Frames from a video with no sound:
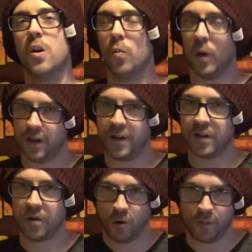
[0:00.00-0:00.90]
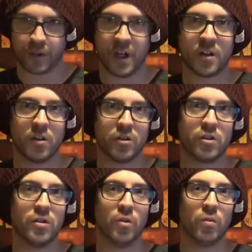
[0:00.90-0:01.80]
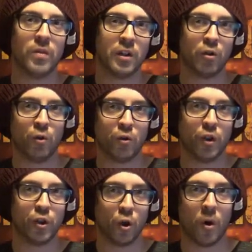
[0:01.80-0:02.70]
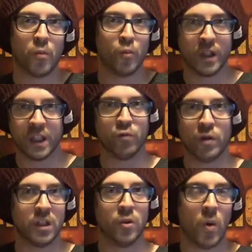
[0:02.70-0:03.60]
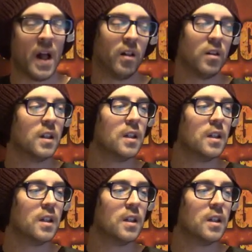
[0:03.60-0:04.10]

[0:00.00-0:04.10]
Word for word: with Khorne Berserkers, though they do the job really, really well.